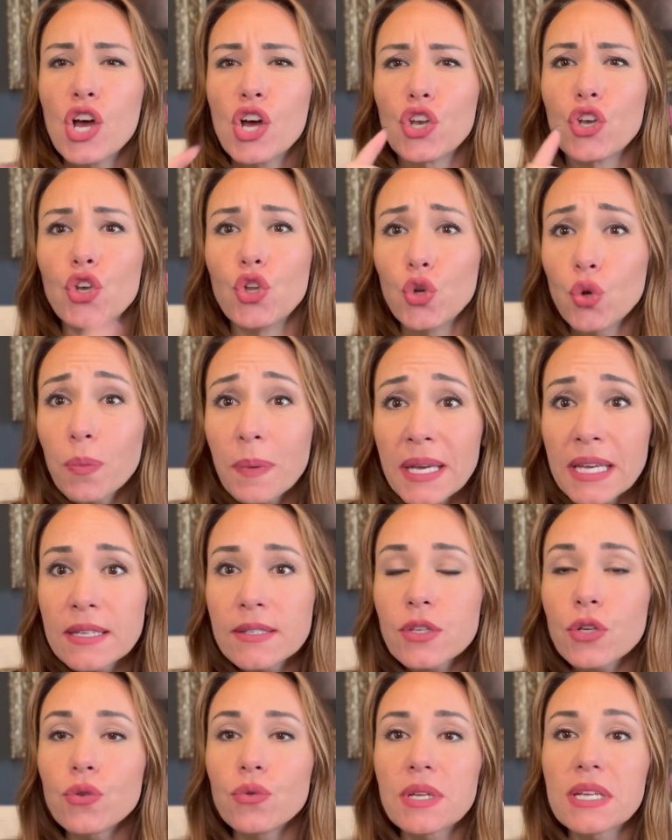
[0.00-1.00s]

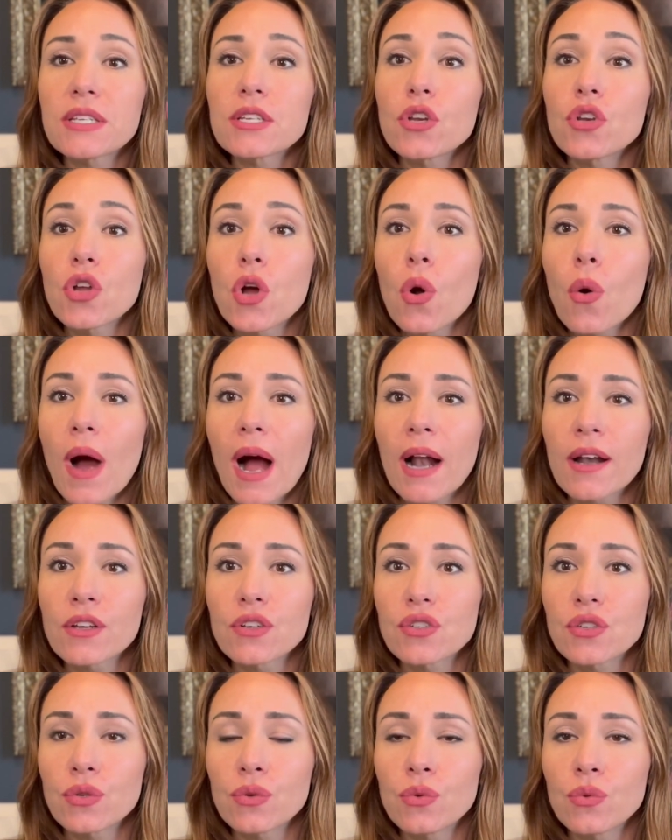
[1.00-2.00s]
newbies who need to know how to
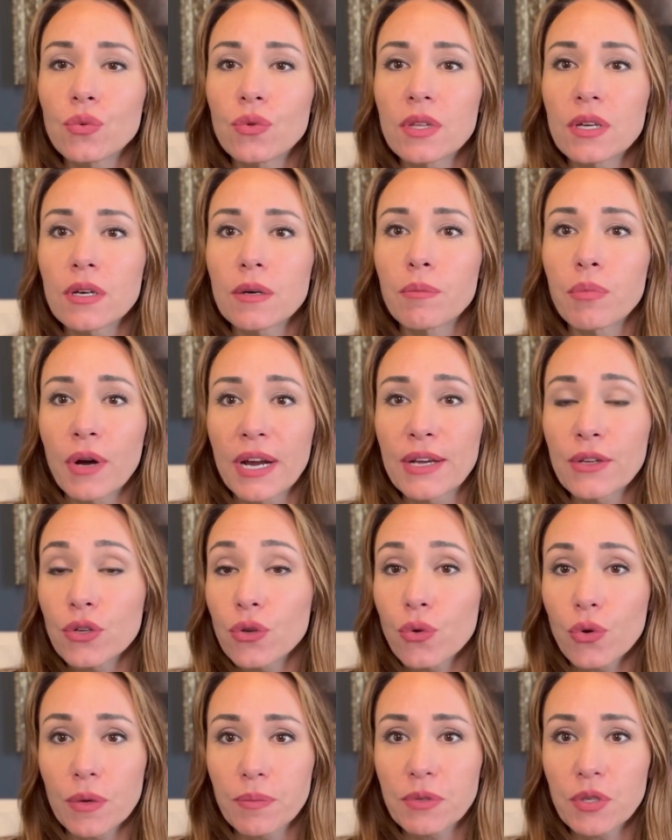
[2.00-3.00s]
do the brand new
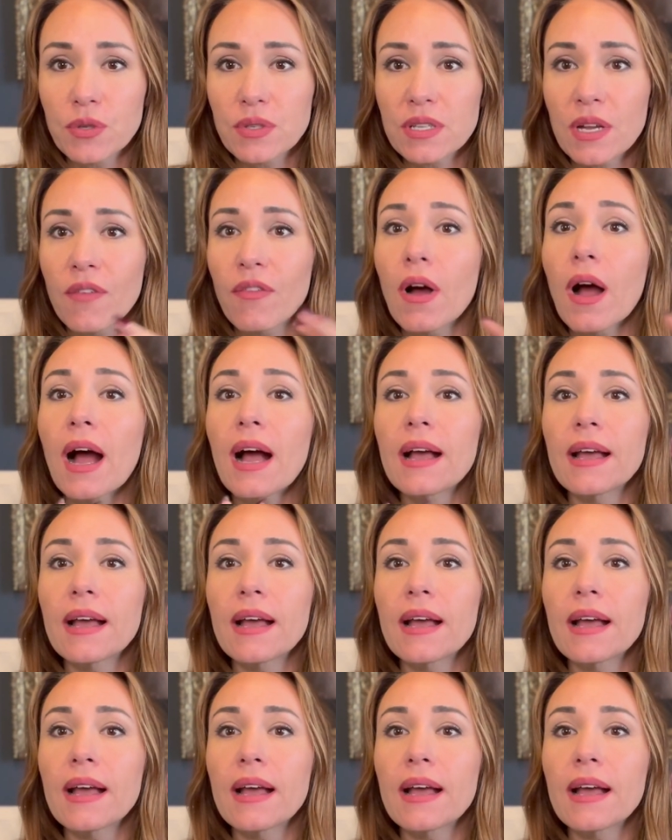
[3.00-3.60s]
crypto stuff.